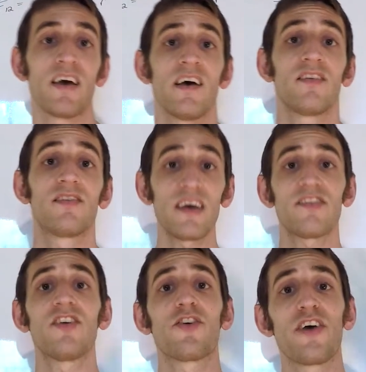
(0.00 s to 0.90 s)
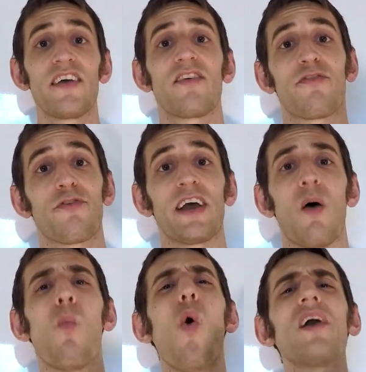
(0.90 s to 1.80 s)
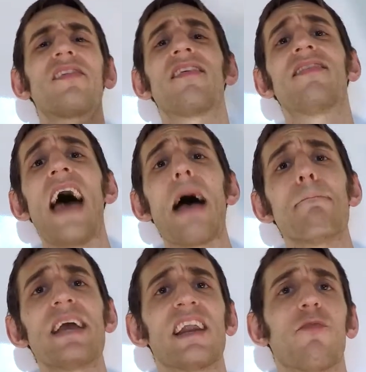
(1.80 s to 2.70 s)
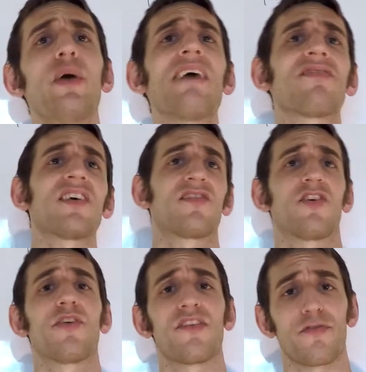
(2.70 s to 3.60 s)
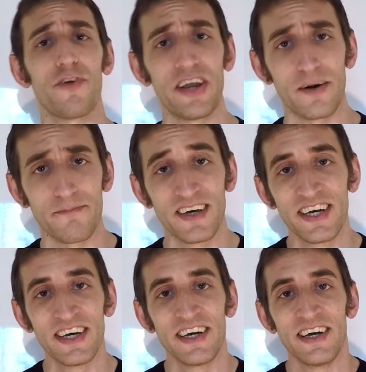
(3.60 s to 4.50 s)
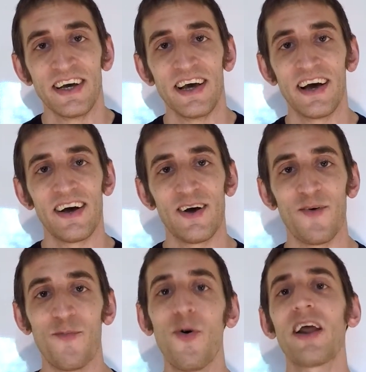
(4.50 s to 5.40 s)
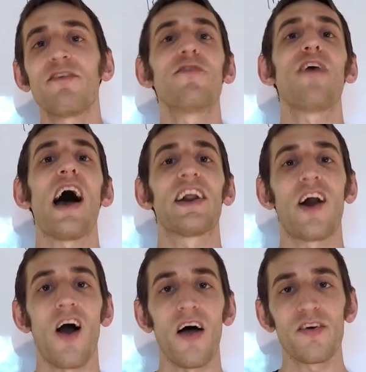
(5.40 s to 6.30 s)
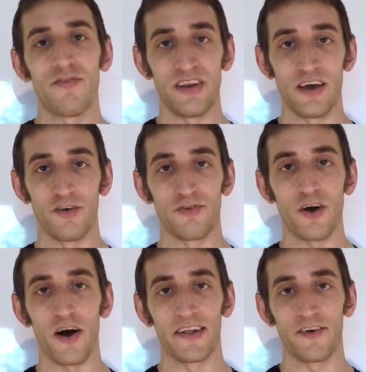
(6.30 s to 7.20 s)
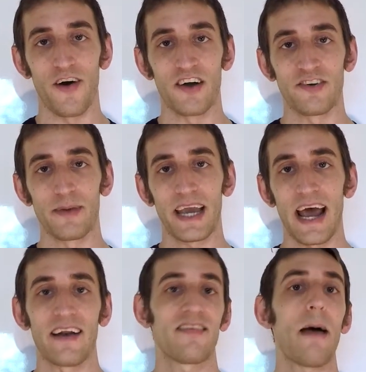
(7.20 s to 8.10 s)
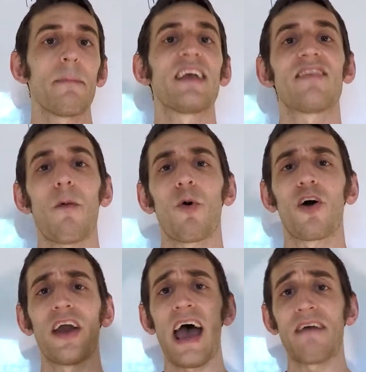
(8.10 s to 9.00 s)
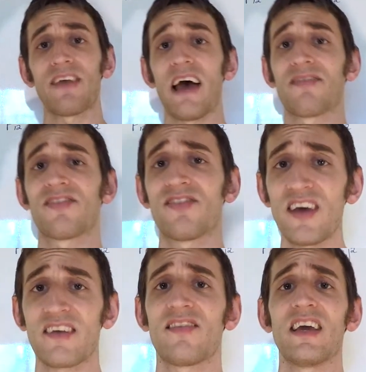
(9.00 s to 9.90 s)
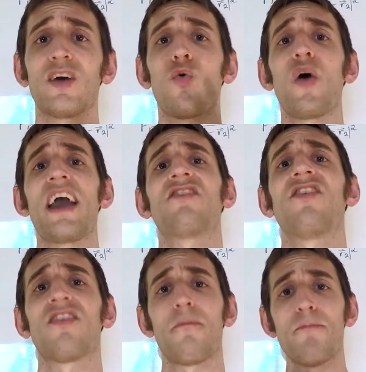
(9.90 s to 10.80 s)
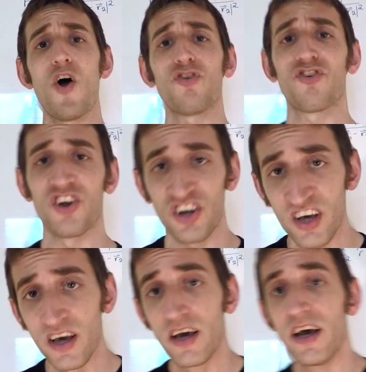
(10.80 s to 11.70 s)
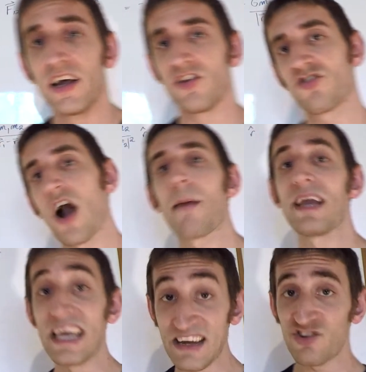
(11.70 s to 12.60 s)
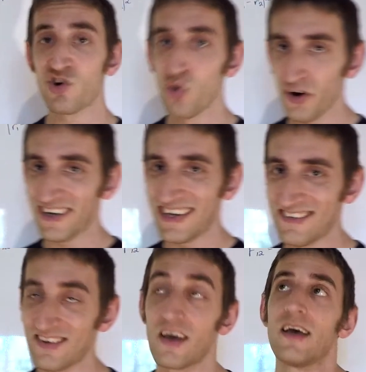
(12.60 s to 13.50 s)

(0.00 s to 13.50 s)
6 degrees of freedom. What does that mean? If we have 6 degrees of freedom, what have you found in our other videos regarding Lagrangian mechanics? That means that we're going to have 6 equations of motion describing each coordinate.